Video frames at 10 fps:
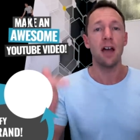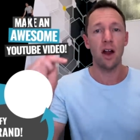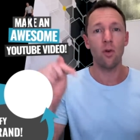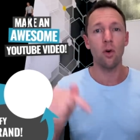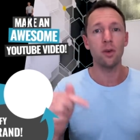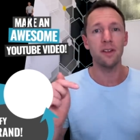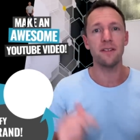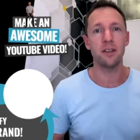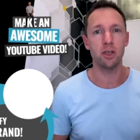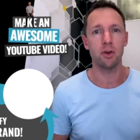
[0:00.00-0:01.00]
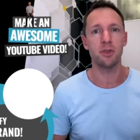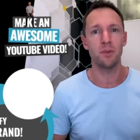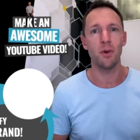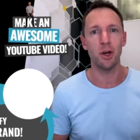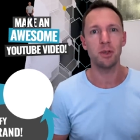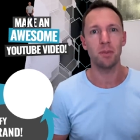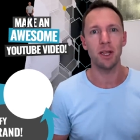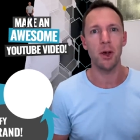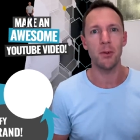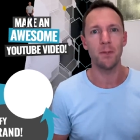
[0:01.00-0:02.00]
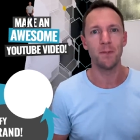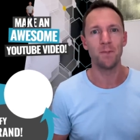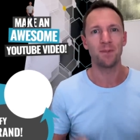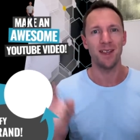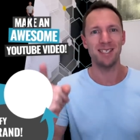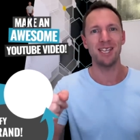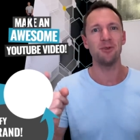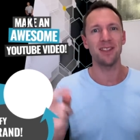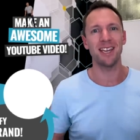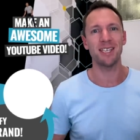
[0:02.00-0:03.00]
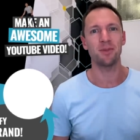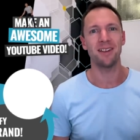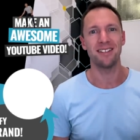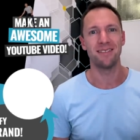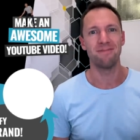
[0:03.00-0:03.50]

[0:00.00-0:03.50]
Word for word: are all in the description description box below. I'll see you in the next one.